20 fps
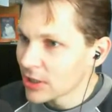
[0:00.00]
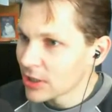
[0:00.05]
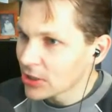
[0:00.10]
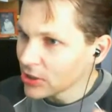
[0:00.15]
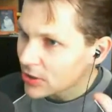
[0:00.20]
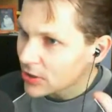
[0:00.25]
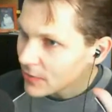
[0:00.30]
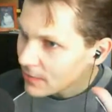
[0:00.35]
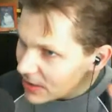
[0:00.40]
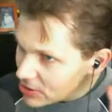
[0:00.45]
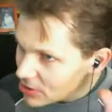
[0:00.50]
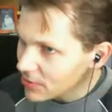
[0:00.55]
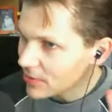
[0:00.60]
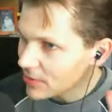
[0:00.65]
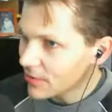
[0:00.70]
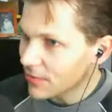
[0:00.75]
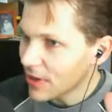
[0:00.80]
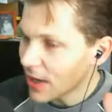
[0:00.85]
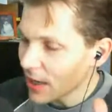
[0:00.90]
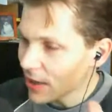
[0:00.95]
Just make sure
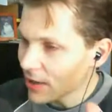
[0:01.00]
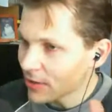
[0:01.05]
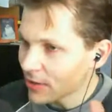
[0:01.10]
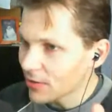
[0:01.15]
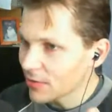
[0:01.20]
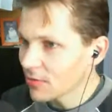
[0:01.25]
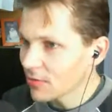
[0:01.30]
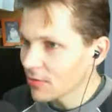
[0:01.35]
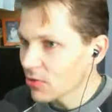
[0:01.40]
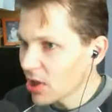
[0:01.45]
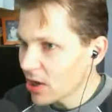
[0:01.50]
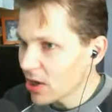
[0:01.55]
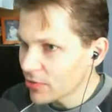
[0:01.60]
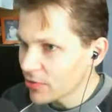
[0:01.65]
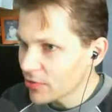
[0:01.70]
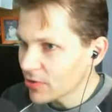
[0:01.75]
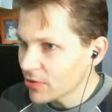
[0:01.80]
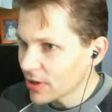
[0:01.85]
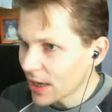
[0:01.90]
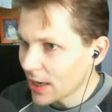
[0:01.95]
it's down as
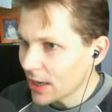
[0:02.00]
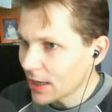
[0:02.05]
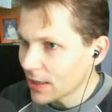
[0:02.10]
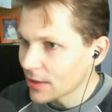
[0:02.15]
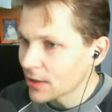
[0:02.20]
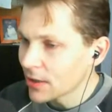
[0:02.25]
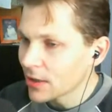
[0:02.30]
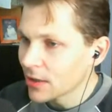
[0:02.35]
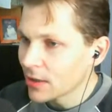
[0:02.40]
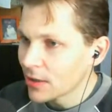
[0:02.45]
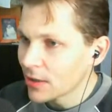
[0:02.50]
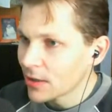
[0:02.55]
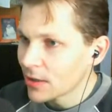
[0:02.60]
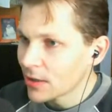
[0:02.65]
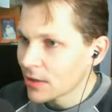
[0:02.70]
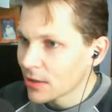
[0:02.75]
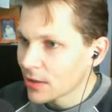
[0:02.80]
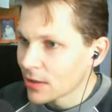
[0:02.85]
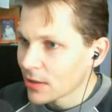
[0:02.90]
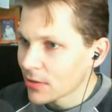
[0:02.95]
low as you can,
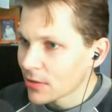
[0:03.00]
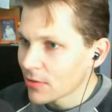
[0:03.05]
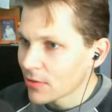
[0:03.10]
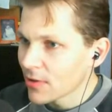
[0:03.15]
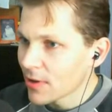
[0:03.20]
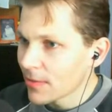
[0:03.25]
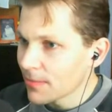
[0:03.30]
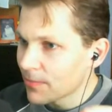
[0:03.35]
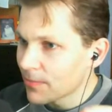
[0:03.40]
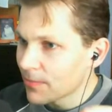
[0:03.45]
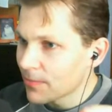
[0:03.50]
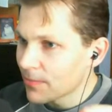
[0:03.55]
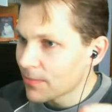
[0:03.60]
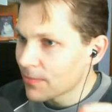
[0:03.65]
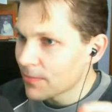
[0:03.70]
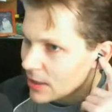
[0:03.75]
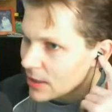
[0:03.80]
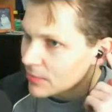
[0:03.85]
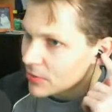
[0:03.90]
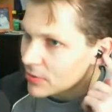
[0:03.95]
because I'm picking
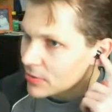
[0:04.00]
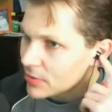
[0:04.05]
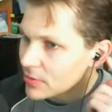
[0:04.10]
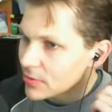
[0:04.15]
up.